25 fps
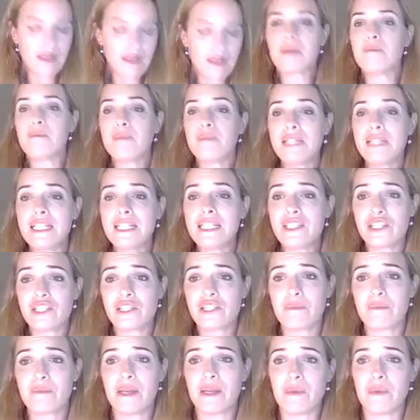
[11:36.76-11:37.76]
Please just
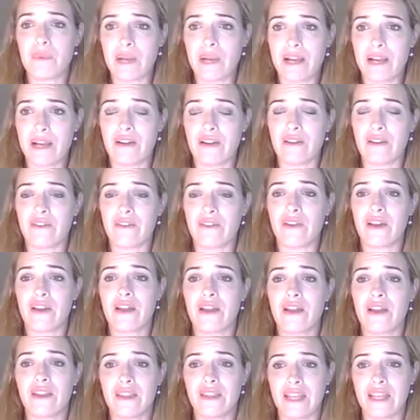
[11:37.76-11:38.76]
be aware of
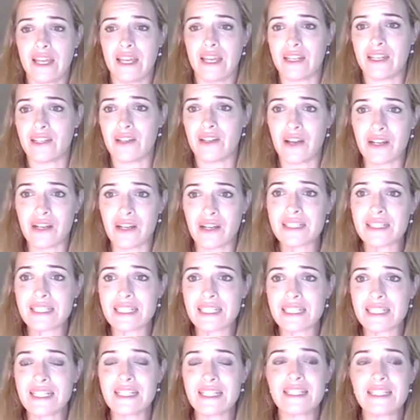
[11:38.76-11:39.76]
the hidden
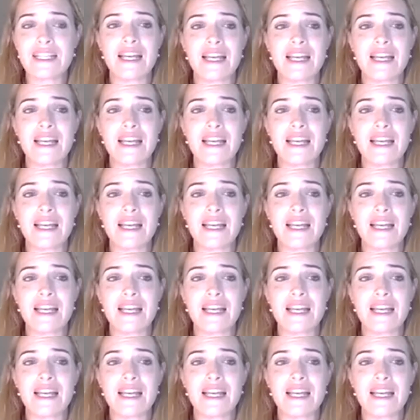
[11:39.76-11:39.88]
nasties.